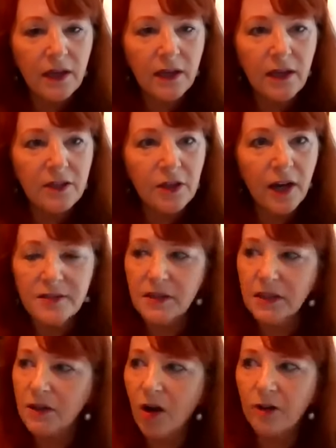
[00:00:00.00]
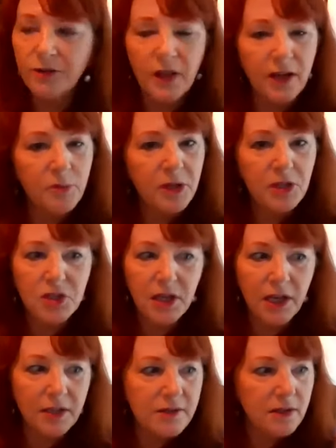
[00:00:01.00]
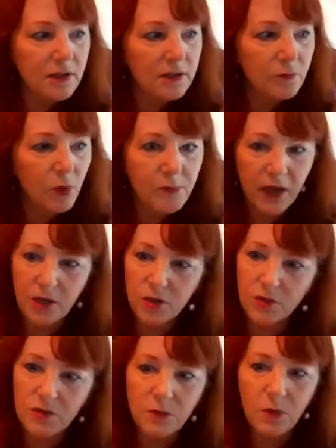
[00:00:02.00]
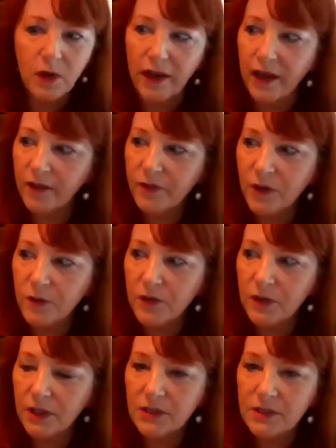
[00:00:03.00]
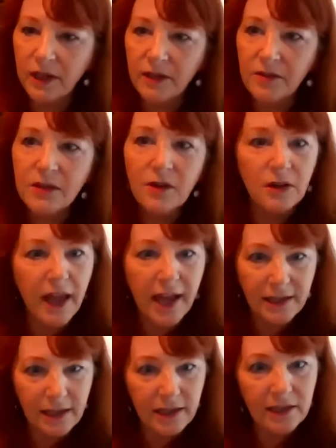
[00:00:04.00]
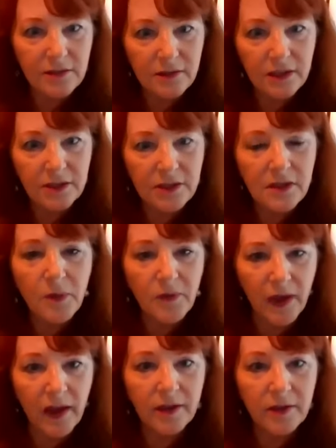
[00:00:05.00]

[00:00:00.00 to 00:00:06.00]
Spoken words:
And, you know, I see an awful lot of pitch decks and one-pagers and what have you that I think are lacking in some of